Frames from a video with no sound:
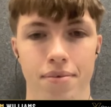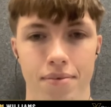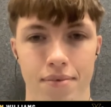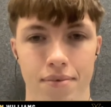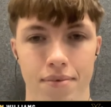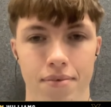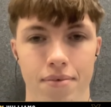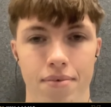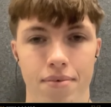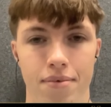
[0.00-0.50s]

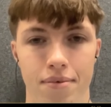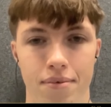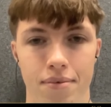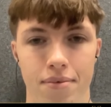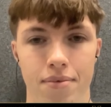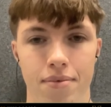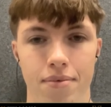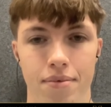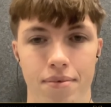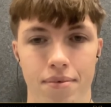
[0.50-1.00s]

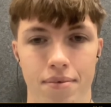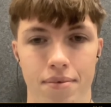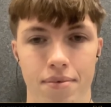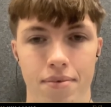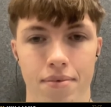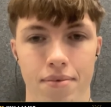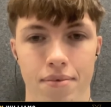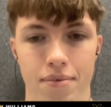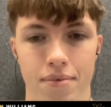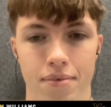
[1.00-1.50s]

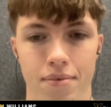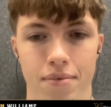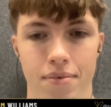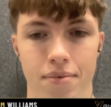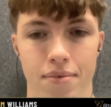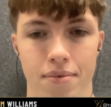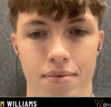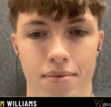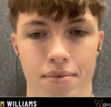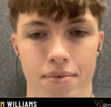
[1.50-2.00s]

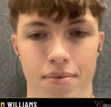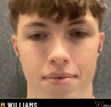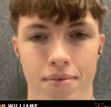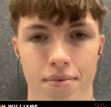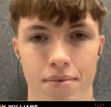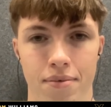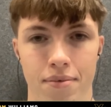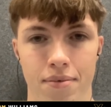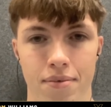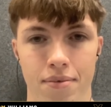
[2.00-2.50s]

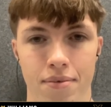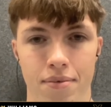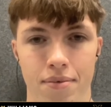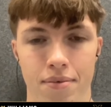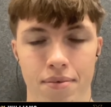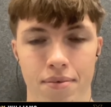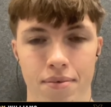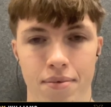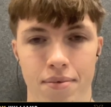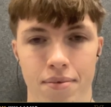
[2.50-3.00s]

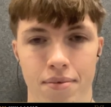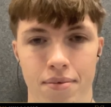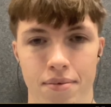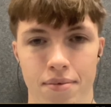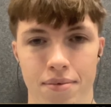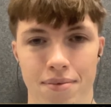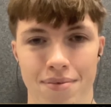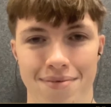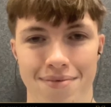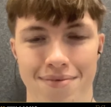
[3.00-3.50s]

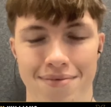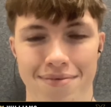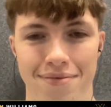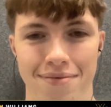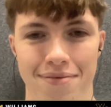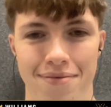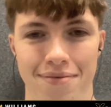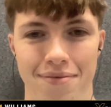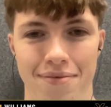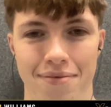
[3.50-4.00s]

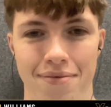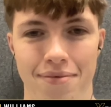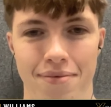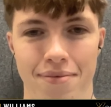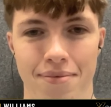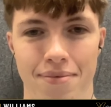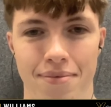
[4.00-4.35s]
(silent)